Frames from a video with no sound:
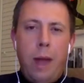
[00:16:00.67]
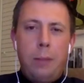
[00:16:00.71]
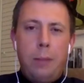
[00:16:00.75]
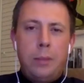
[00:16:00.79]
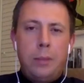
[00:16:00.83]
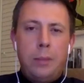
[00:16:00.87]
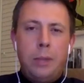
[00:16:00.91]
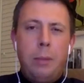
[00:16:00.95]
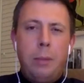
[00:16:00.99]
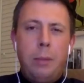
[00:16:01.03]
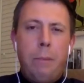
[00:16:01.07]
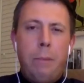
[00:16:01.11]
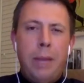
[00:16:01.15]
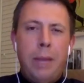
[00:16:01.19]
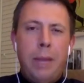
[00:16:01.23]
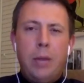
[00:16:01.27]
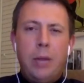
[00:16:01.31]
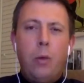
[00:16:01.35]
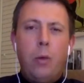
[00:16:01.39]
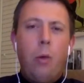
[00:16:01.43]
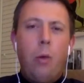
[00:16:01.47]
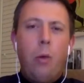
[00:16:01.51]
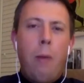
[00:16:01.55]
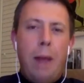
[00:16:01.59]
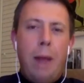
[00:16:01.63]
Maps. I'm a
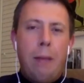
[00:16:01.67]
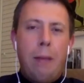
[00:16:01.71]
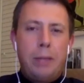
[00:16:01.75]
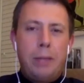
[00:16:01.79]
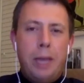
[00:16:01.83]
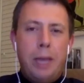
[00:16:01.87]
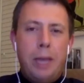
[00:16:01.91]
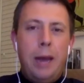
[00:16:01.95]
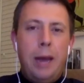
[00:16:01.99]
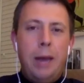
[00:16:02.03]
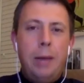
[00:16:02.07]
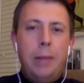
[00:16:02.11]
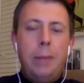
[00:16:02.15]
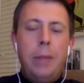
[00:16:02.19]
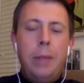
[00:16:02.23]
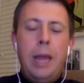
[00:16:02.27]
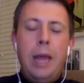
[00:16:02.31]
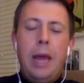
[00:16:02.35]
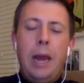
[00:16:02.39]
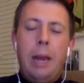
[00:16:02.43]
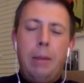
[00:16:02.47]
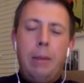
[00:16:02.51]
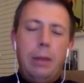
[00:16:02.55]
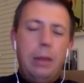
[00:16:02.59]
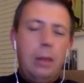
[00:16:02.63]
big Google Maps guy,
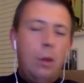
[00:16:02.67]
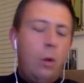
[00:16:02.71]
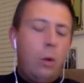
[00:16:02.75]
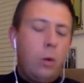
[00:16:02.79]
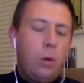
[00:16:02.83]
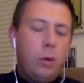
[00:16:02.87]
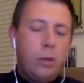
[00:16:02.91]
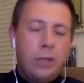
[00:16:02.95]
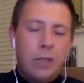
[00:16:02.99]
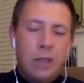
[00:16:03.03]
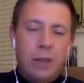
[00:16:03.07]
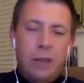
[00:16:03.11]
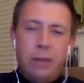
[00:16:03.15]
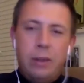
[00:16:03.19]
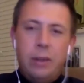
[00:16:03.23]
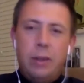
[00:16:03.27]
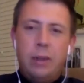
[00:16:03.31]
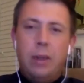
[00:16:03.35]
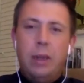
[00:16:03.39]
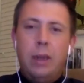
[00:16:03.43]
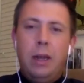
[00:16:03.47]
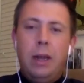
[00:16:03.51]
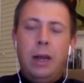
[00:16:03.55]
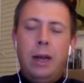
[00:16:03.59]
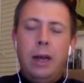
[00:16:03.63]
and I'm a
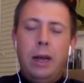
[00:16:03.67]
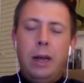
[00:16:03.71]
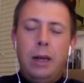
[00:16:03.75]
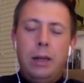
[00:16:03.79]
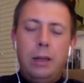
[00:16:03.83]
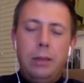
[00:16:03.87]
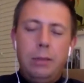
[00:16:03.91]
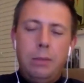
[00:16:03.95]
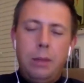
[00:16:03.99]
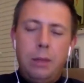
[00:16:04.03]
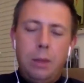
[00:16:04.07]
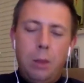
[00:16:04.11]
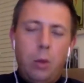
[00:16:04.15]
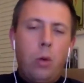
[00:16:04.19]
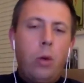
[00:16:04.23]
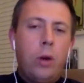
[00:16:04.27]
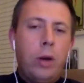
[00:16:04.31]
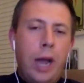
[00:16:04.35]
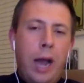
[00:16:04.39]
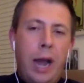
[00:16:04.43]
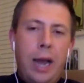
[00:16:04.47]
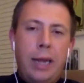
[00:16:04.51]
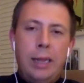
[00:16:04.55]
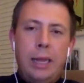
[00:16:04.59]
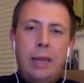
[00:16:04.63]

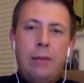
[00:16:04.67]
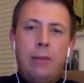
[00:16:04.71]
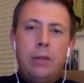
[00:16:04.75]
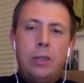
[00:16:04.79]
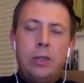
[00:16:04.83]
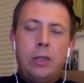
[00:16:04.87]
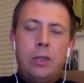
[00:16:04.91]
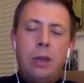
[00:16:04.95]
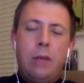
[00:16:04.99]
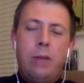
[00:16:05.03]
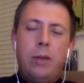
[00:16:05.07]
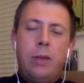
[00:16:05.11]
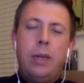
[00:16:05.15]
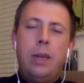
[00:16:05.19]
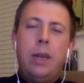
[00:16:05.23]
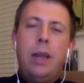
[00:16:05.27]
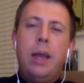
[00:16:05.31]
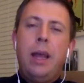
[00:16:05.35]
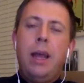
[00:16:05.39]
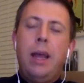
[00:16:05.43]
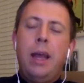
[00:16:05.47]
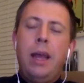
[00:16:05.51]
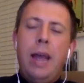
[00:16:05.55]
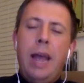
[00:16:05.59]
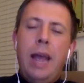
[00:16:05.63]
local guide level 7.
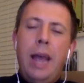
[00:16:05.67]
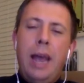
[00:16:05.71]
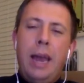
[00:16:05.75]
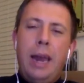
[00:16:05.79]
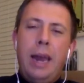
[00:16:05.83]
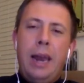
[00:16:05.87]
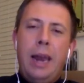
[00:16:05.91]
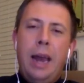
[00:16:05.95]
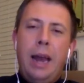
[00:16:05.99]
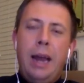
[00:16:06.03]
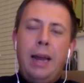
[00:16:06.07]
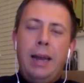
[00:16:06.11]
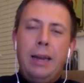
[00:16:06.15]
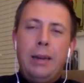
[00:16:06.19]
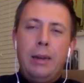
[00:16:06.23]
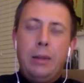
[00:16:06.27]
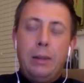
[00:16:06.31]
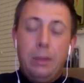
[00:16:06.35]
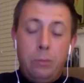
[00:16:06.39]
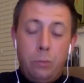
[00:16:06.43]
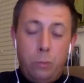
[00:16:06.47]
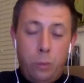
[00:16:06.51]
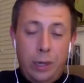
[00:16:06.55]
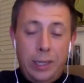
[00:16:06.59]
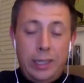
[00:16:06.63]
And I
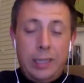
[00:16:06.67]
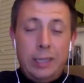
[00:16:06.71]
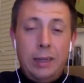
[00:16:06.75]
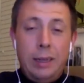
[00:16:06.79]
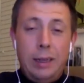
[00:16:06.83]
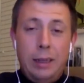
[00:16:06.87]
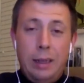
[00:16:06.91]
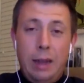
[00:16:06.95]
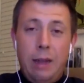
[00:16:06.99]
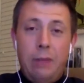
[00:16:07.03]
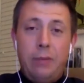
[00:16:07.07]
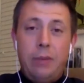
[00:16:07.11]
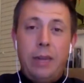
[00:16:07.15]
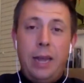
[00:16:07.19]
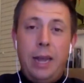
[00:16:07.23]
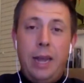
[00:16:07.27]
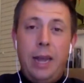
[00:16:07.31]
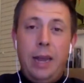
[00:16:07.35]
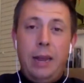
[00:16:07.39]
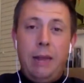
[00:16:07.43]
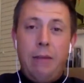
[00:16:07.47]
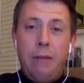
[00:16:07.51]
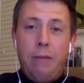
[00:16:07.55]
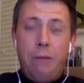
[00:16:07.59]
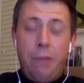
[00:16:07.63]
recently left
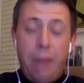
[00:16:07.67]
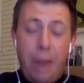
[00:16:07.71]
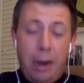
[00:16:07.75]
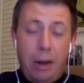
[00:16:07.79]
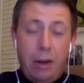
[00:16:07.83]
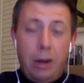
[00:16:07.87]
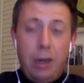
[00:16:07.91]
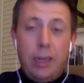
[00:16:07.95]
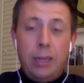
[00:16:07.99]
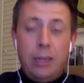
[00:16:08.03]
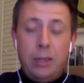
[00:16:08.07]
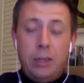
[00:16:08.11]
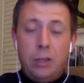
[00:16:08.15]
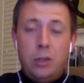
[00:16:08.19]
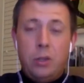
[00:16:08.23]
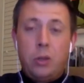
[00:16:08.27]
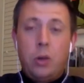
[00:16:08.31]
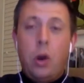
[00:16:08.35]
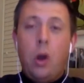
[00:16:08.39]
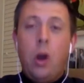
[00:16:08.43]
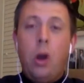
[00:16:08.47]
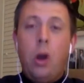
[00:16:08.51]
a very strong...